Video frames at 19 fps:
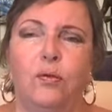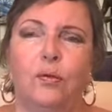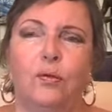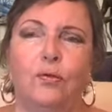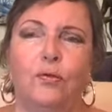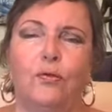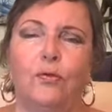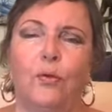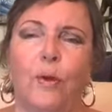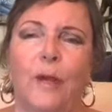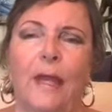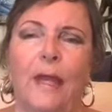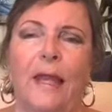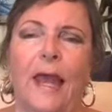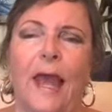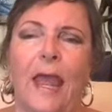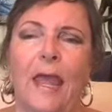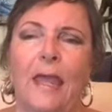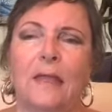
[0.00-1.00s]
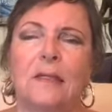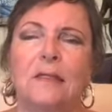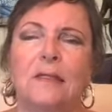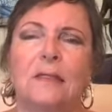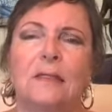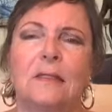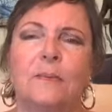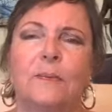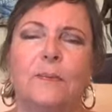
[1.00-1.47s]
Oof,
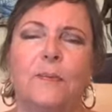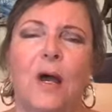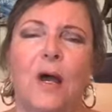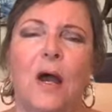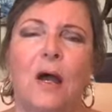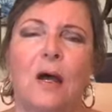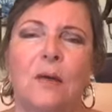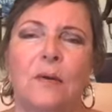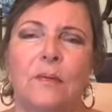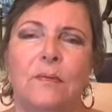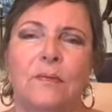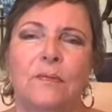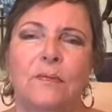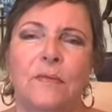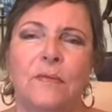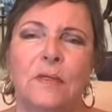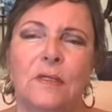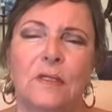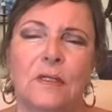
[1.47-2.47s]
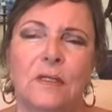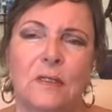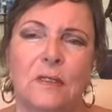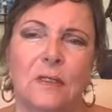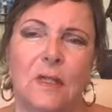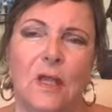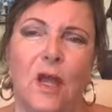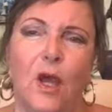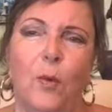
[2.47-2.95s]
relax, palms
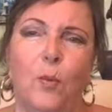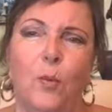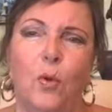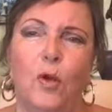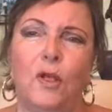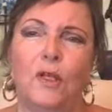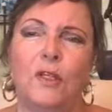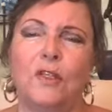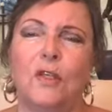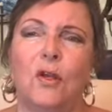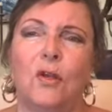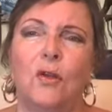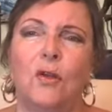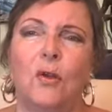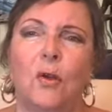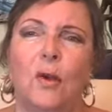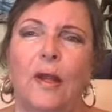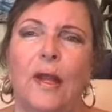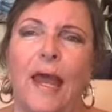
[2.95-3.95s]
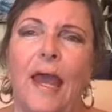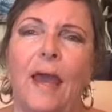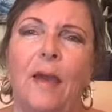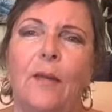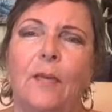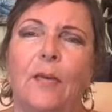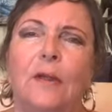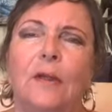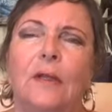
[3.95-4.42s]
upwards on your
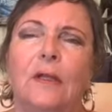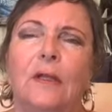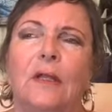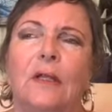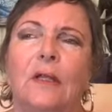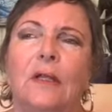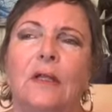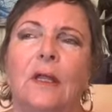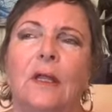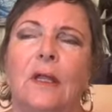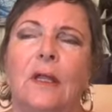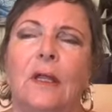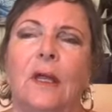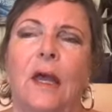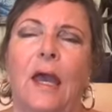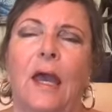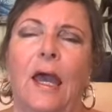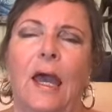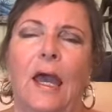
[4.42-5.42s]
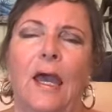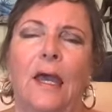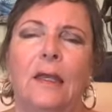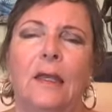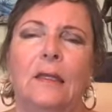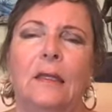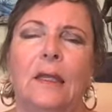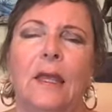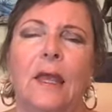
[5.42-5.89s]
lap.
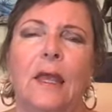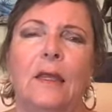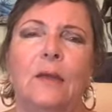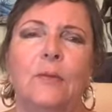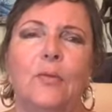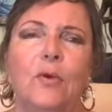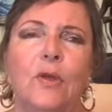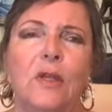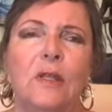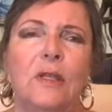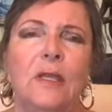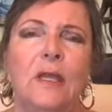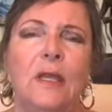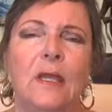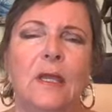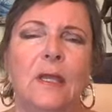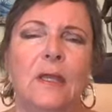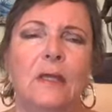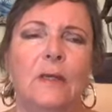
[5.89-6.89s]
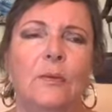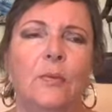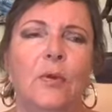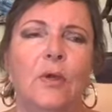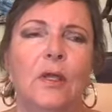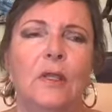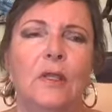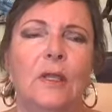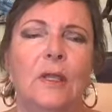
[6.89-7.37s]
And again, breathing
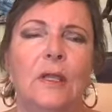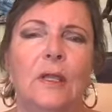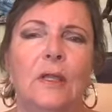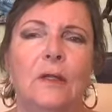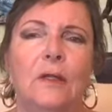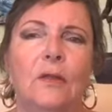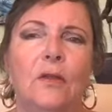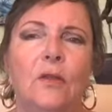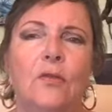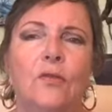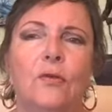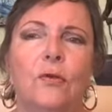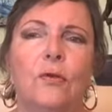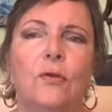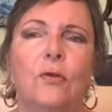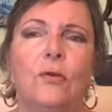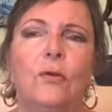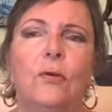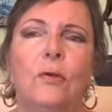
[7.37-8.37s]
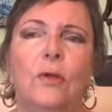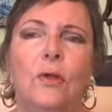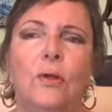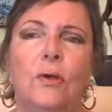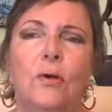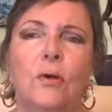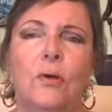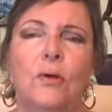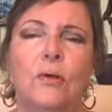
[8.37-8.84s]
in through
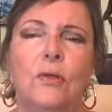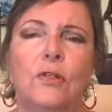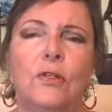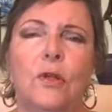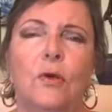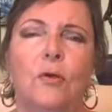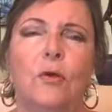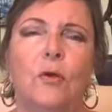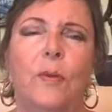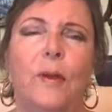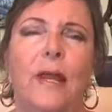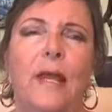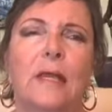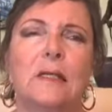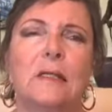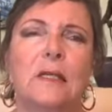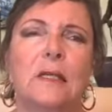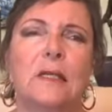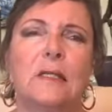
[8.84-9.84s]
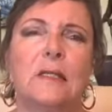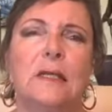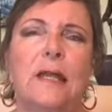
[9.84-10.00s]
your solar plexus.